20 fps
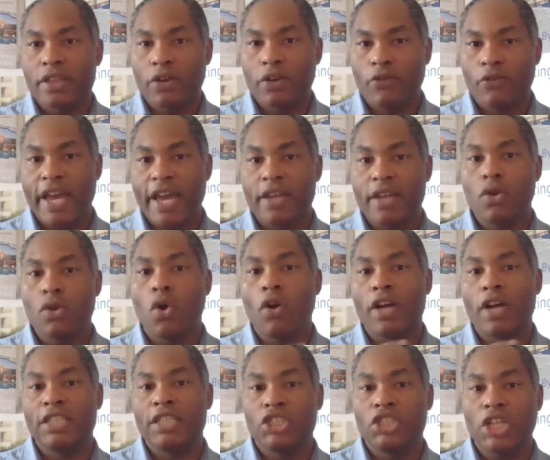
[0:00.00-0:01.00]
the rent
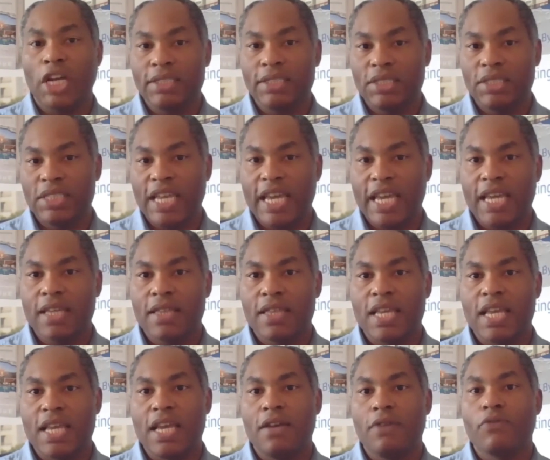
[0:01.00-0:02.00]
or adjusting
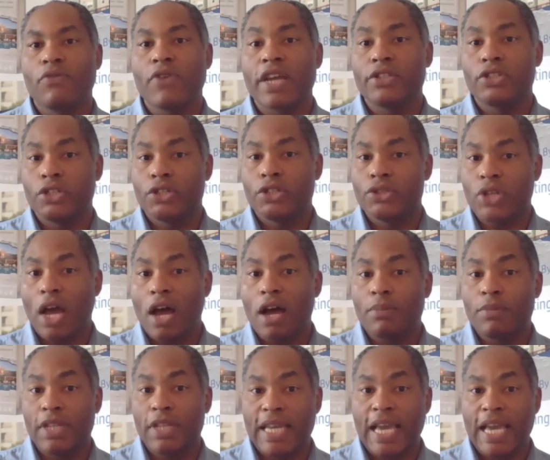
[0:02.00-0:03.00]
the renter's
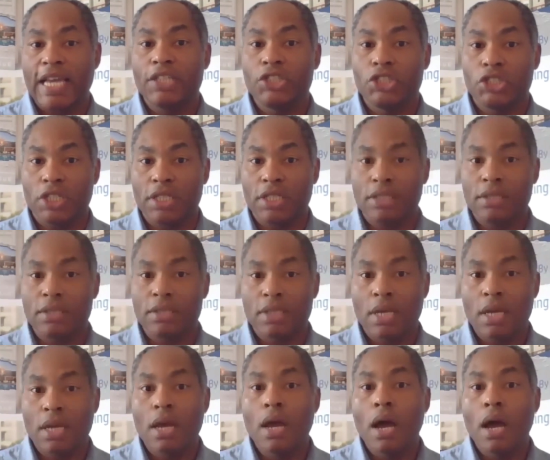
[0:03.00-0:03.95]
obligations